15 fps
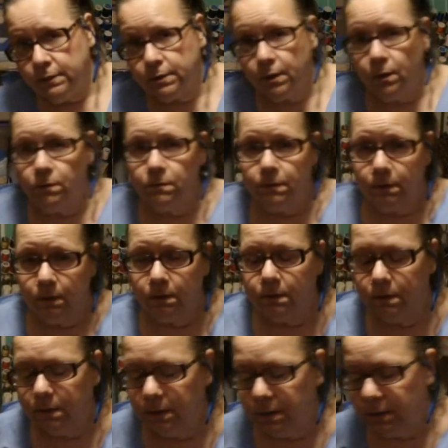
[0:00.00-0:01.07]
So
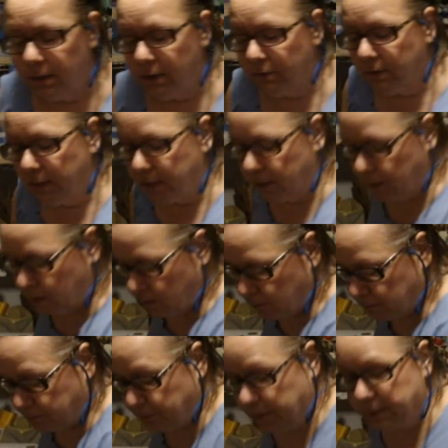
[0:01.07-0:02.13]
here I go,
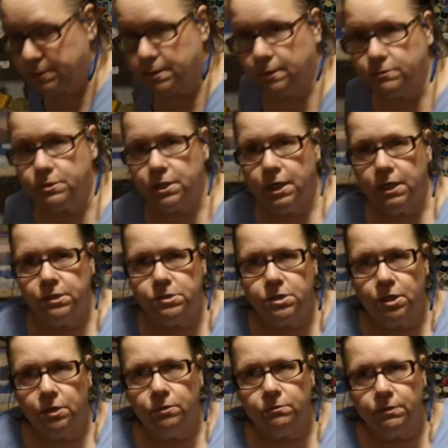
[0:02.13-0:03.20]
presto
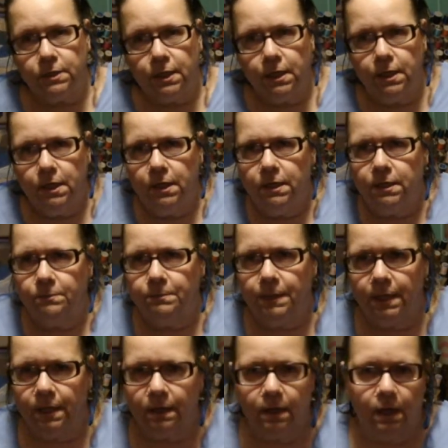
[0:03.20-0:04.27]
changeo, take it
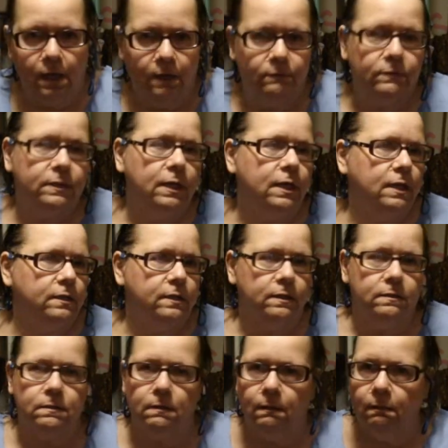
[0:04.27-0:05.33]
back off. Yeah,
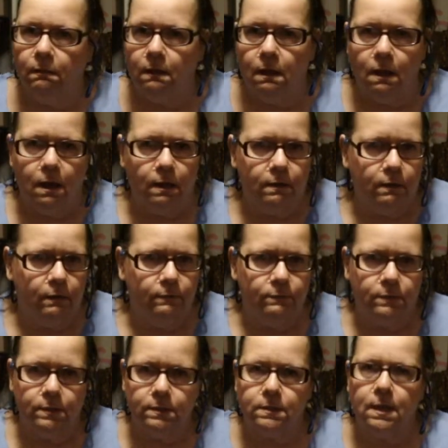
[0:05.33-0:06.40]
there's a lot of
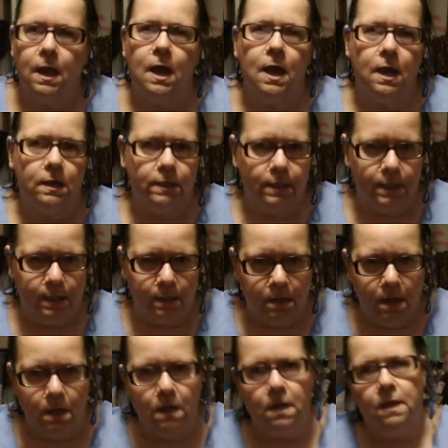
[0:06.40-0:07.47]
this on again,
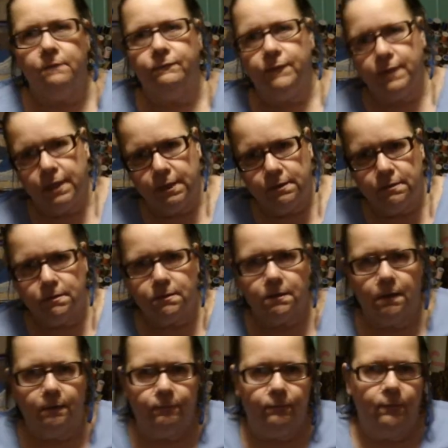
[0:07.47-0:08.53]
off again
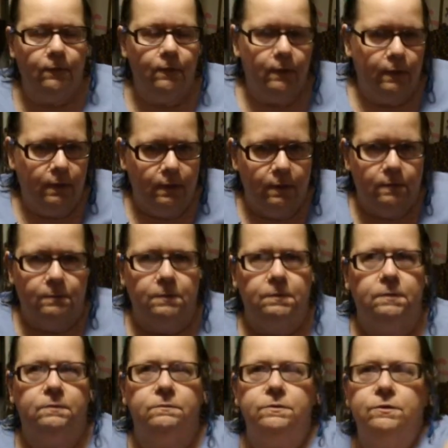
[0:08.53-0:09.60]
stuff.
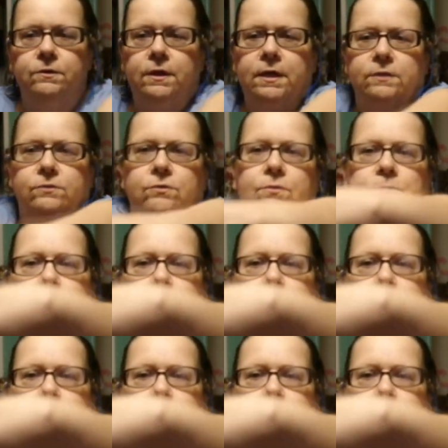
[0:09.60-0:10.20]
You get to